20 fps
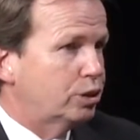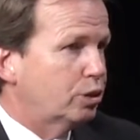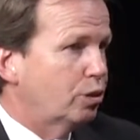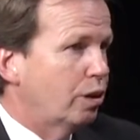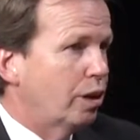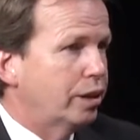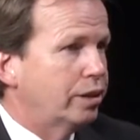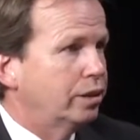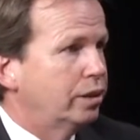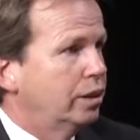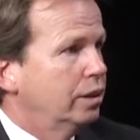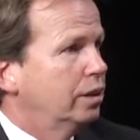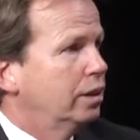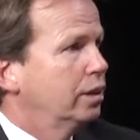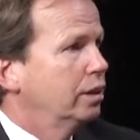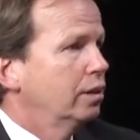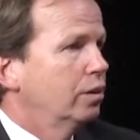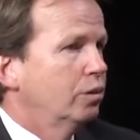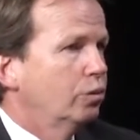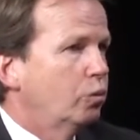on
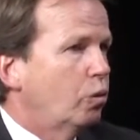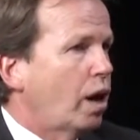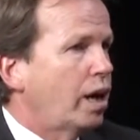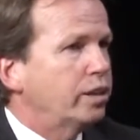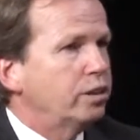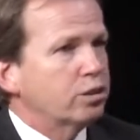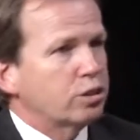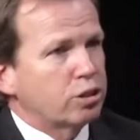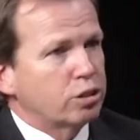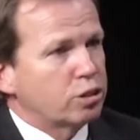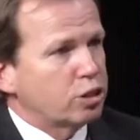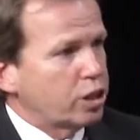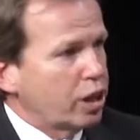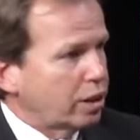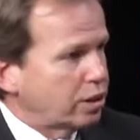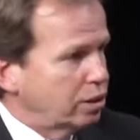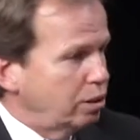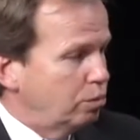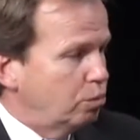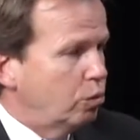why you should
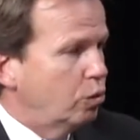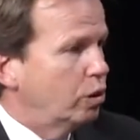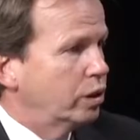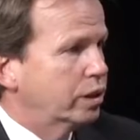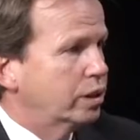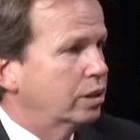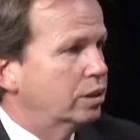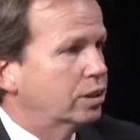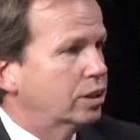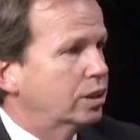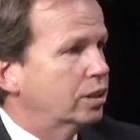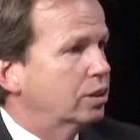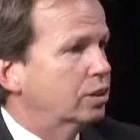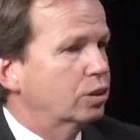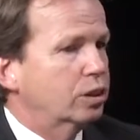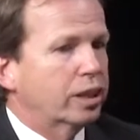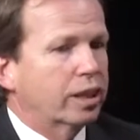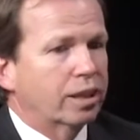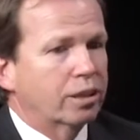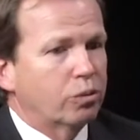check your
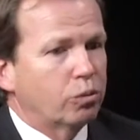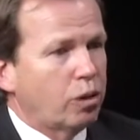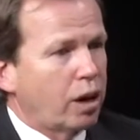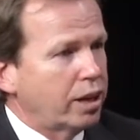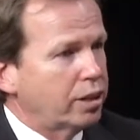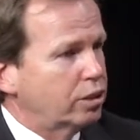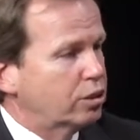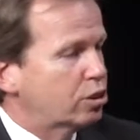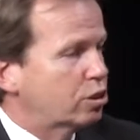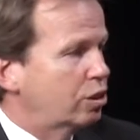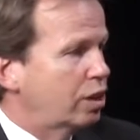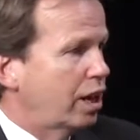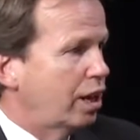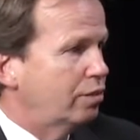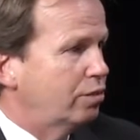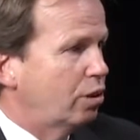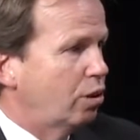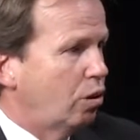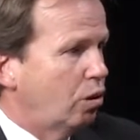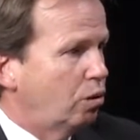mortgages, why you should
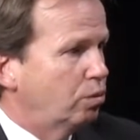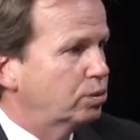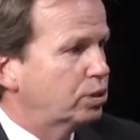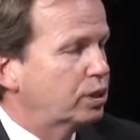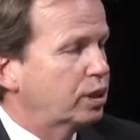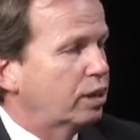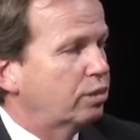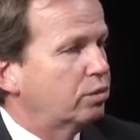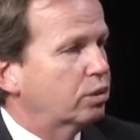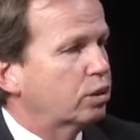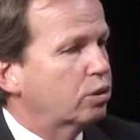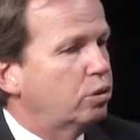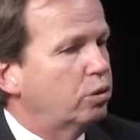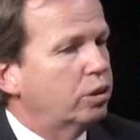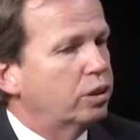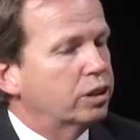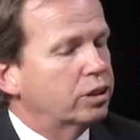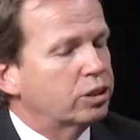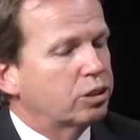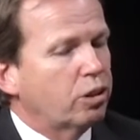have a homestead
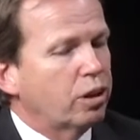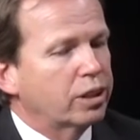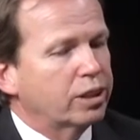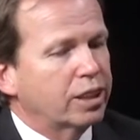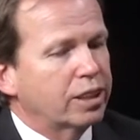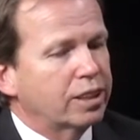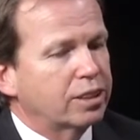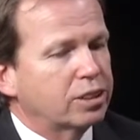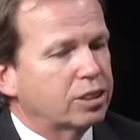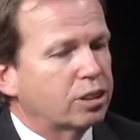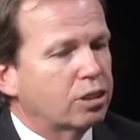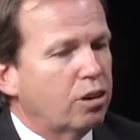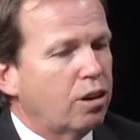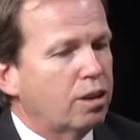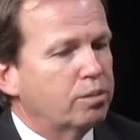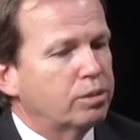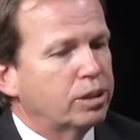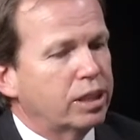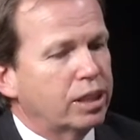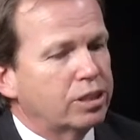recorded. So I think it's a
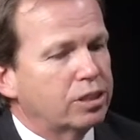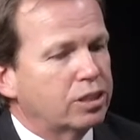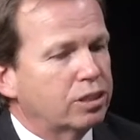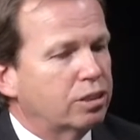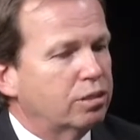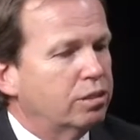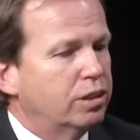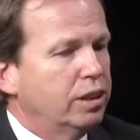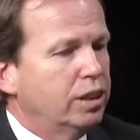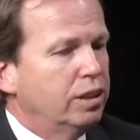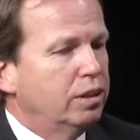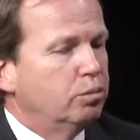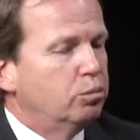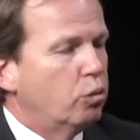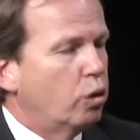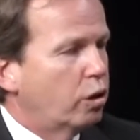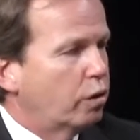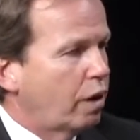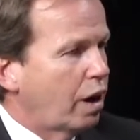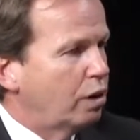combination of
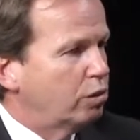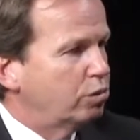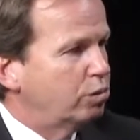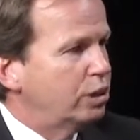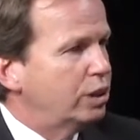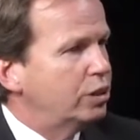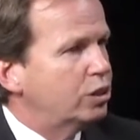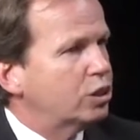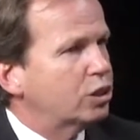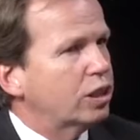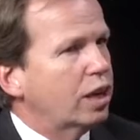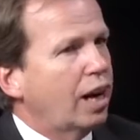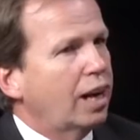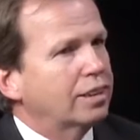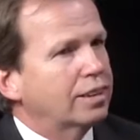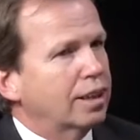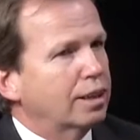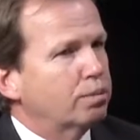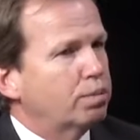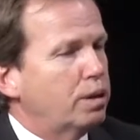more outreach. I
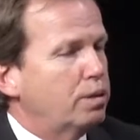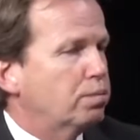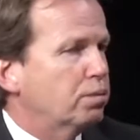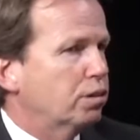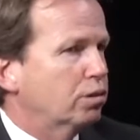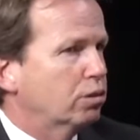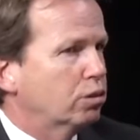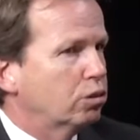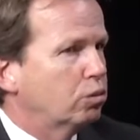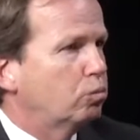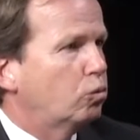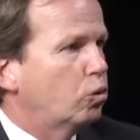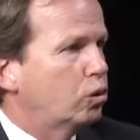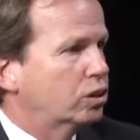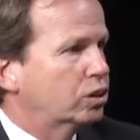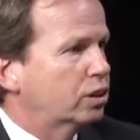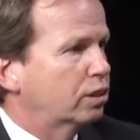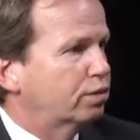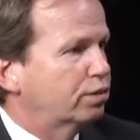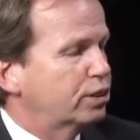think people are a little more
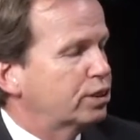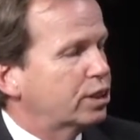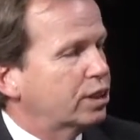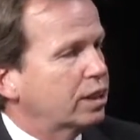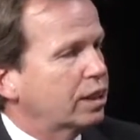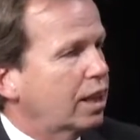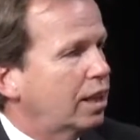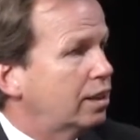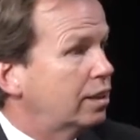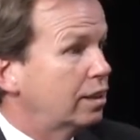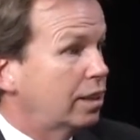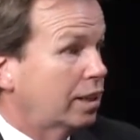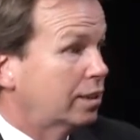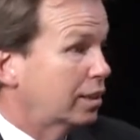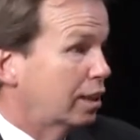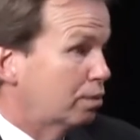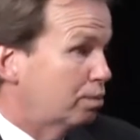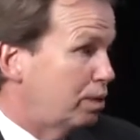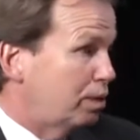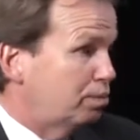sophisticated, and I
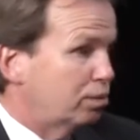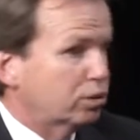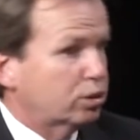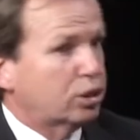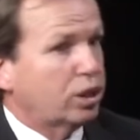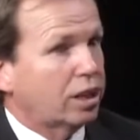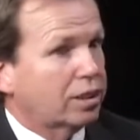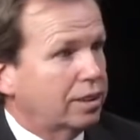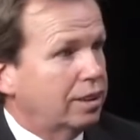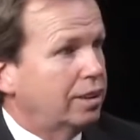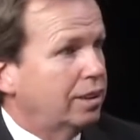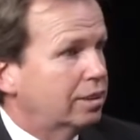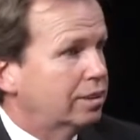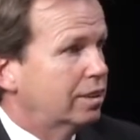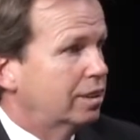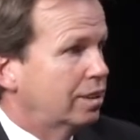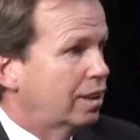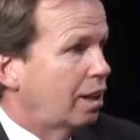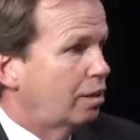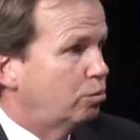think people check the
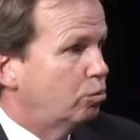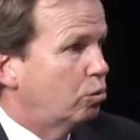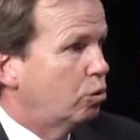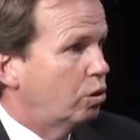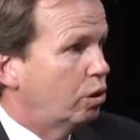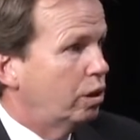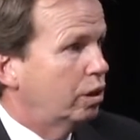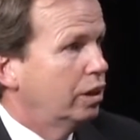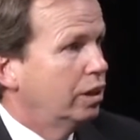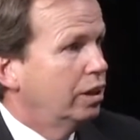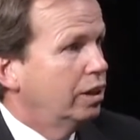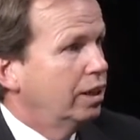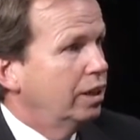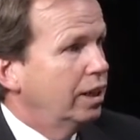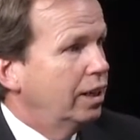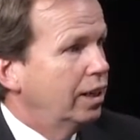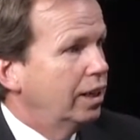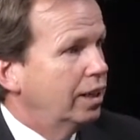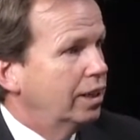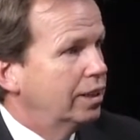internet more,
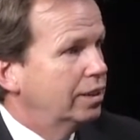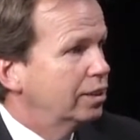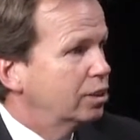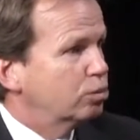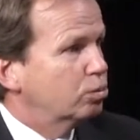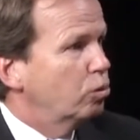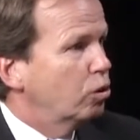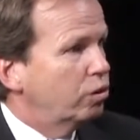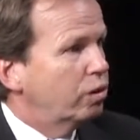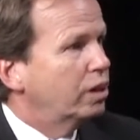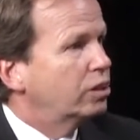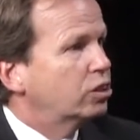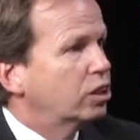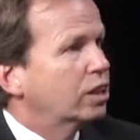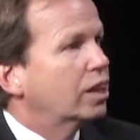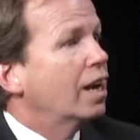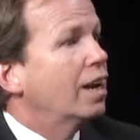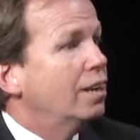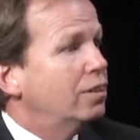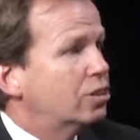and there's more
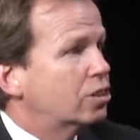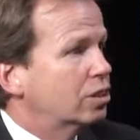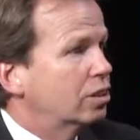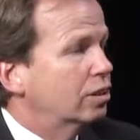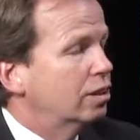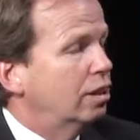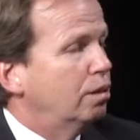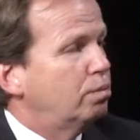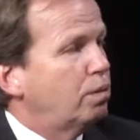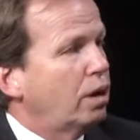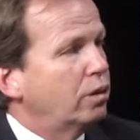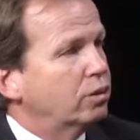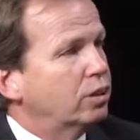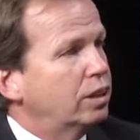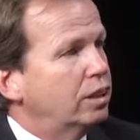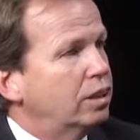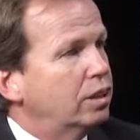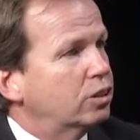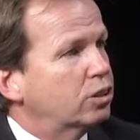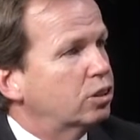education about
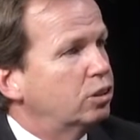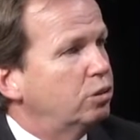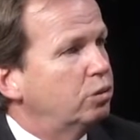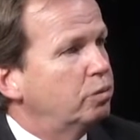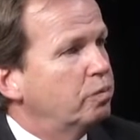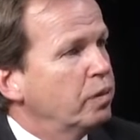the issue.